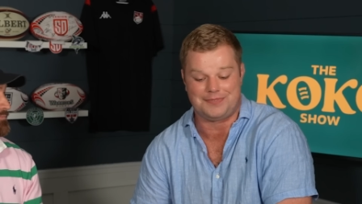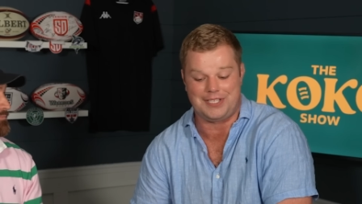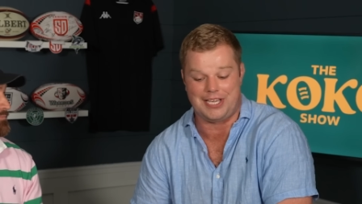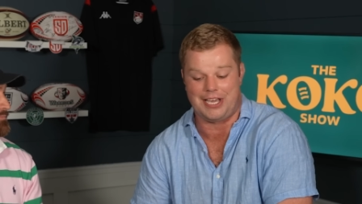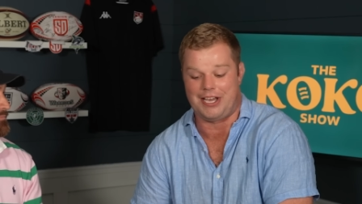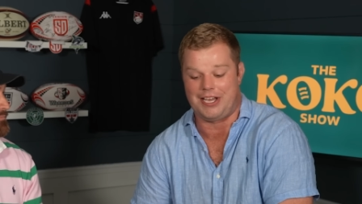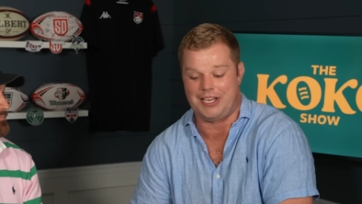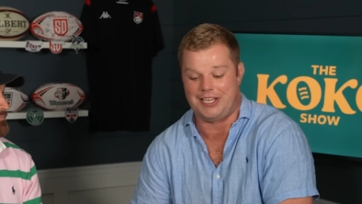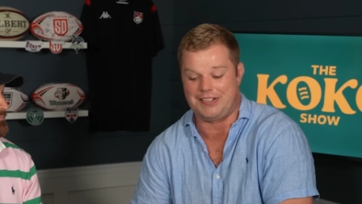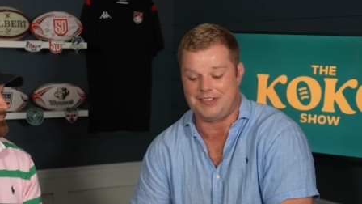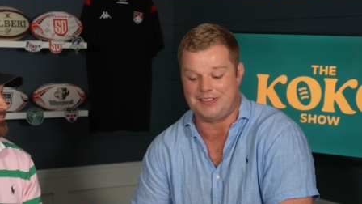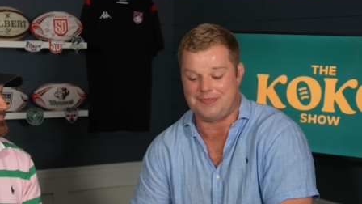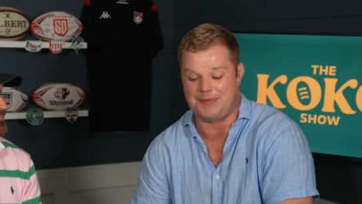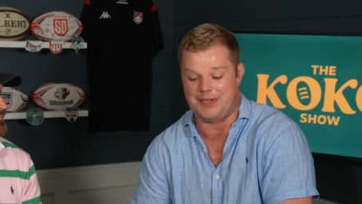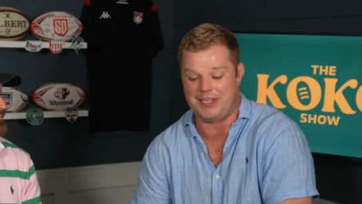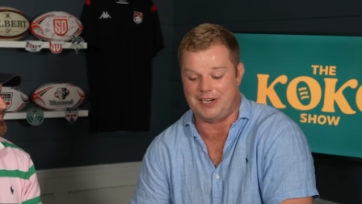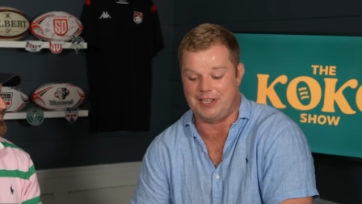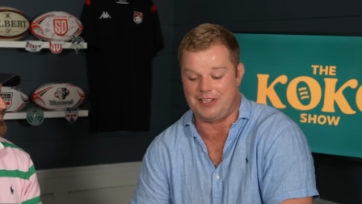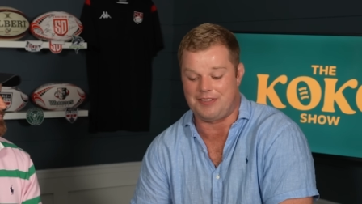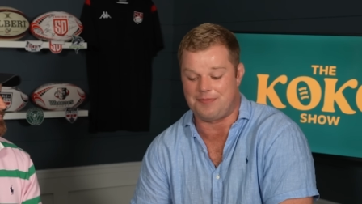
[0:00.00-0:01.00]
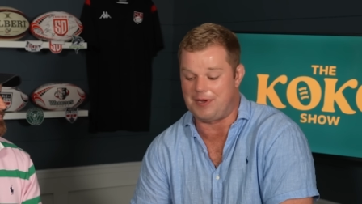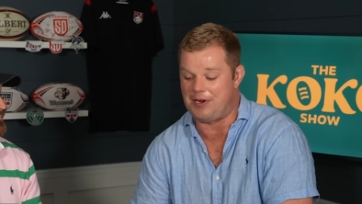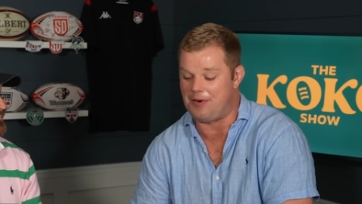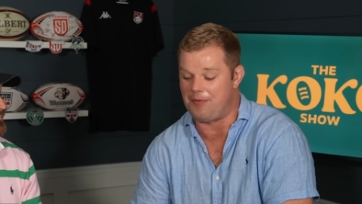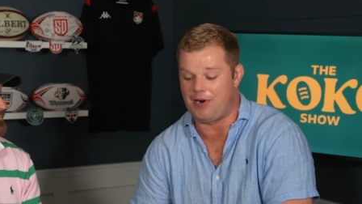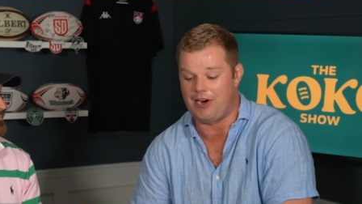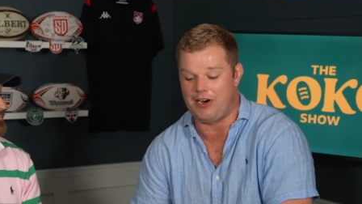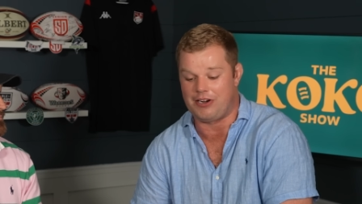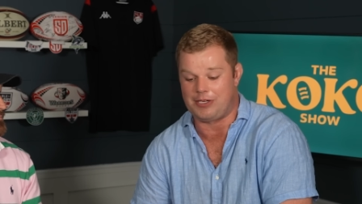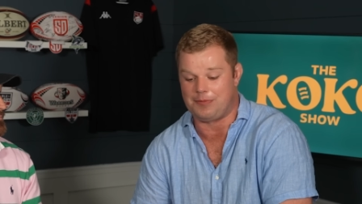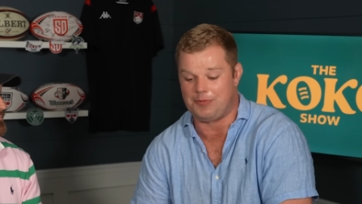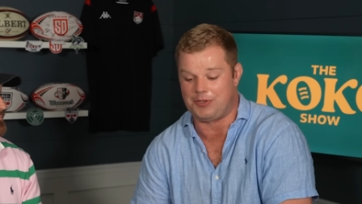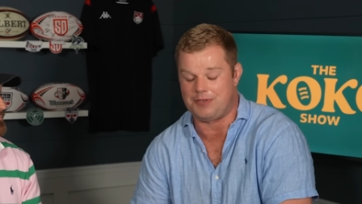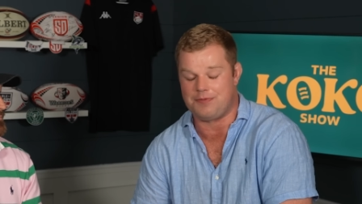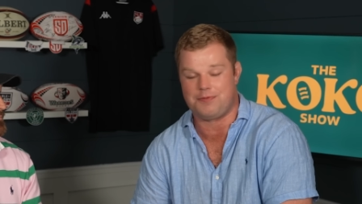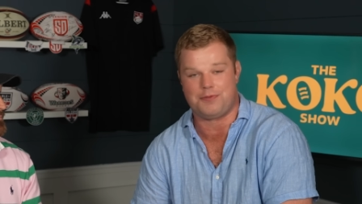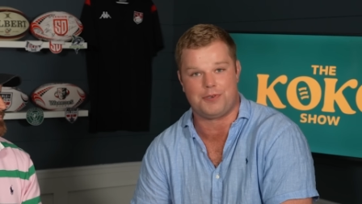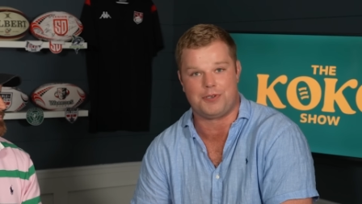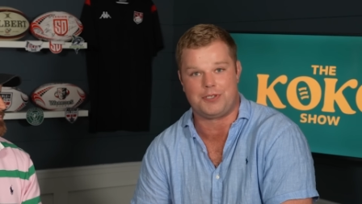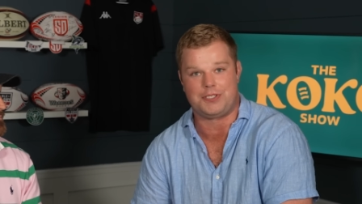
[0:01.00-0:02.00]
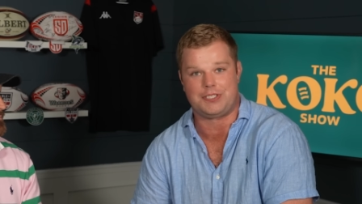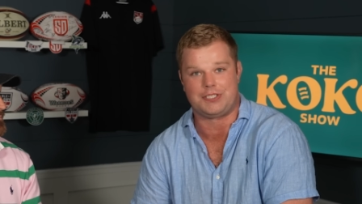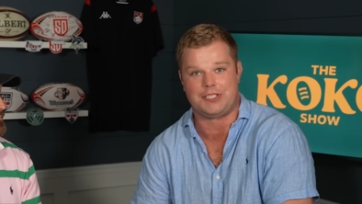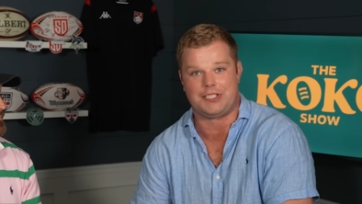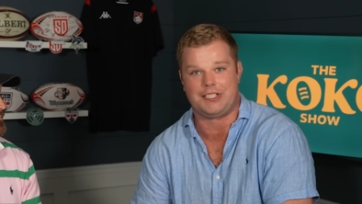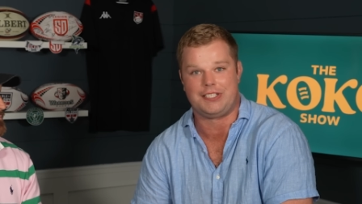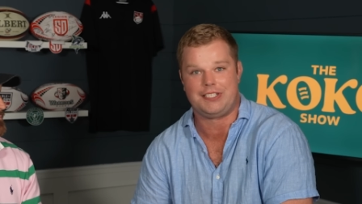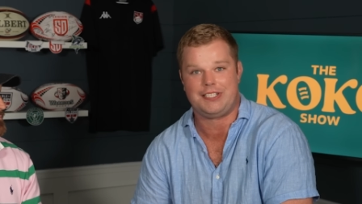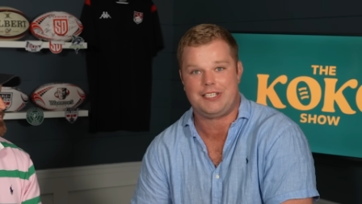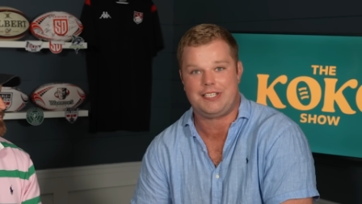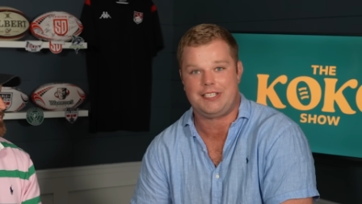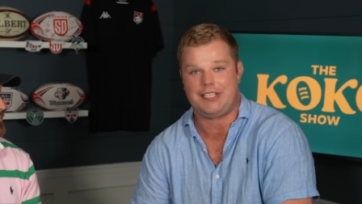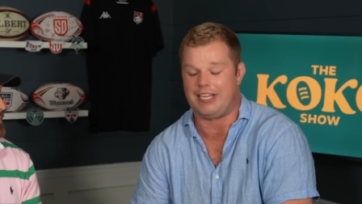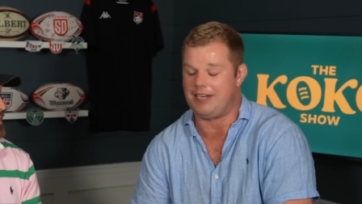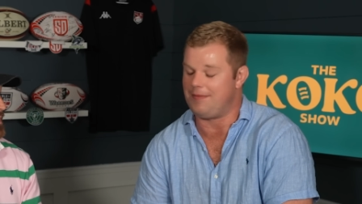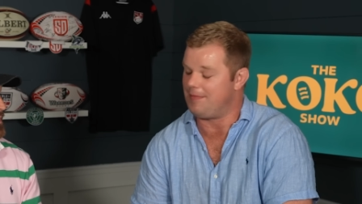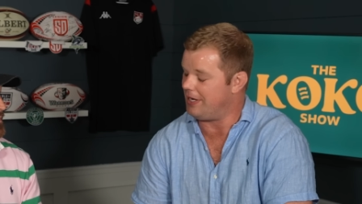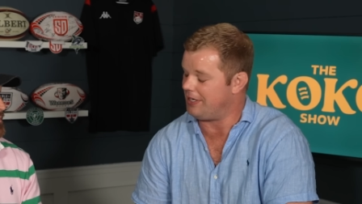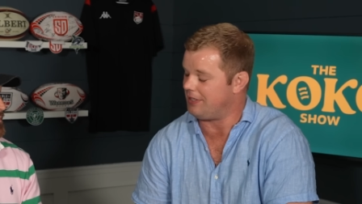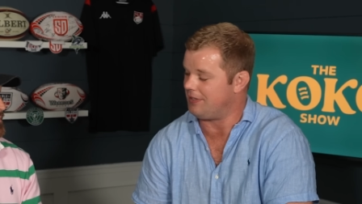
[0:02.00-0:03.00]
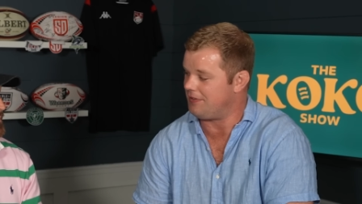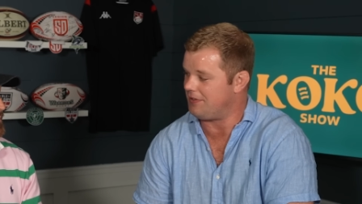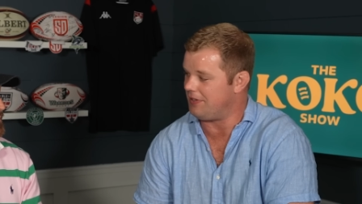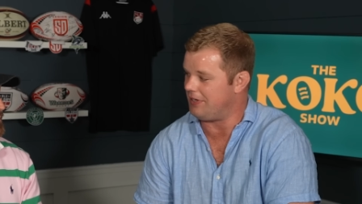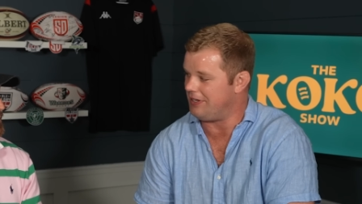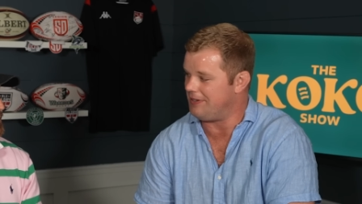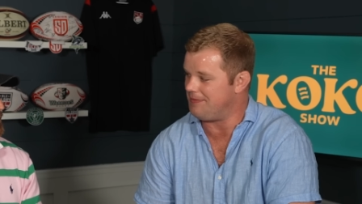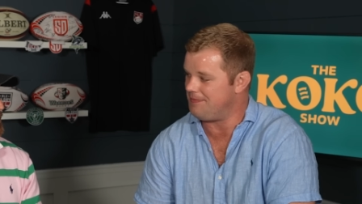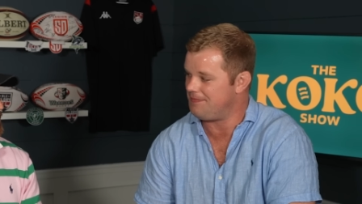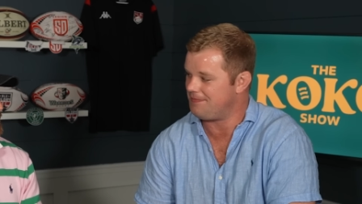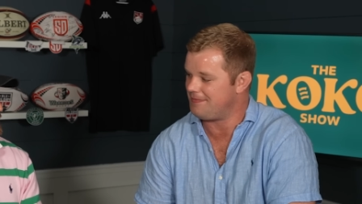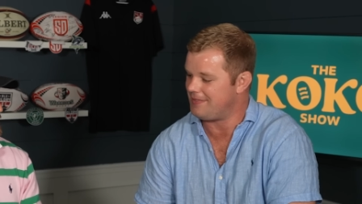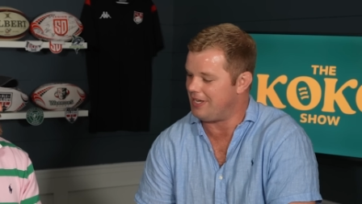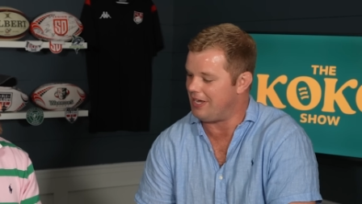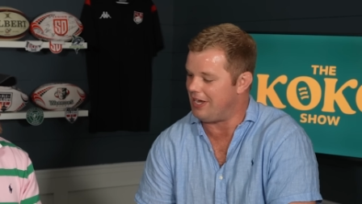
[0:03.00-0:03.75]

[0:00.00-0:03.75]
yeah, it's been it's been a while, and I'm looking forward to getting back and seeing him.